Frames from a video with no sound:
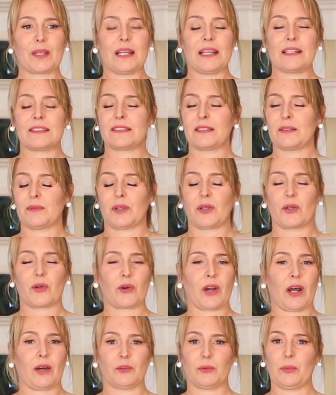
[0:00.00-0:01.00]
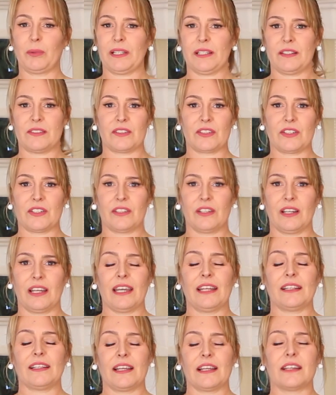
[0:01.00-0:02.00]
It's a crowd pleaser.
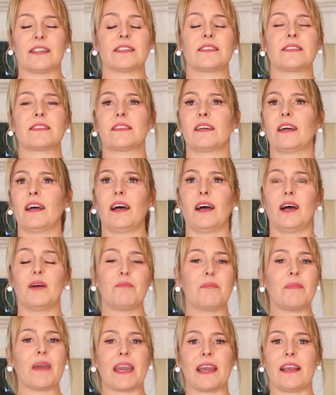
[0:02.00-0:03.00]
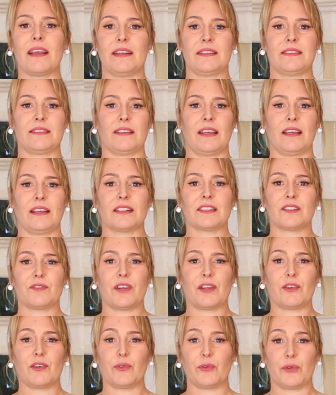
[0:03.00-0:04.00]
It is amazing. It's
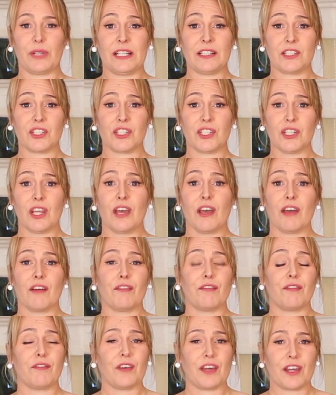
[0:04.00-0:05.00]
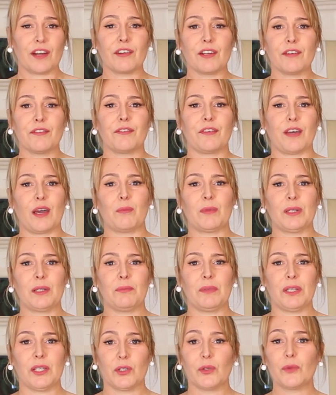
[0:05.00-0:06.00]
very rich, very
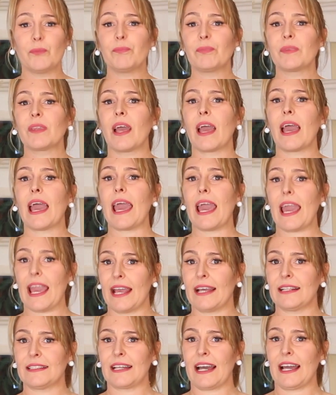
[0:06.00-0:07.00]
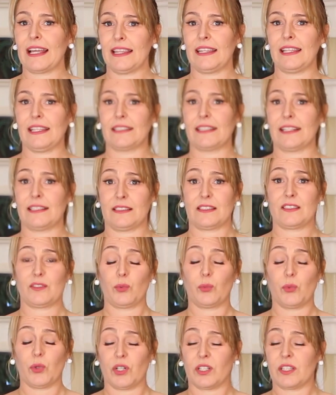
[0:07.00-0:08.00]
family meal, and I think that
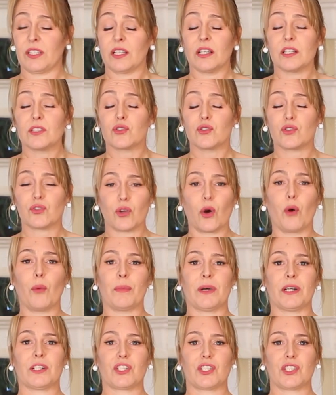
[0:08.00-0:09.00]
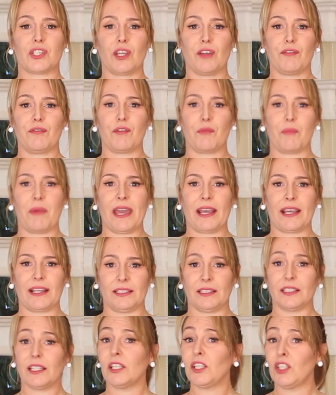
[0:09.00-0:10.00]
it's worth so much. If you make
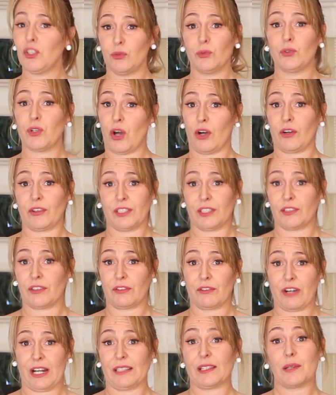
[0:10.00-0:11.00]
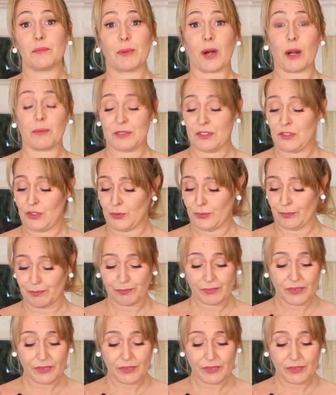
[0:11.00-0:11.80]
it, you're not gonna regret, I promise you.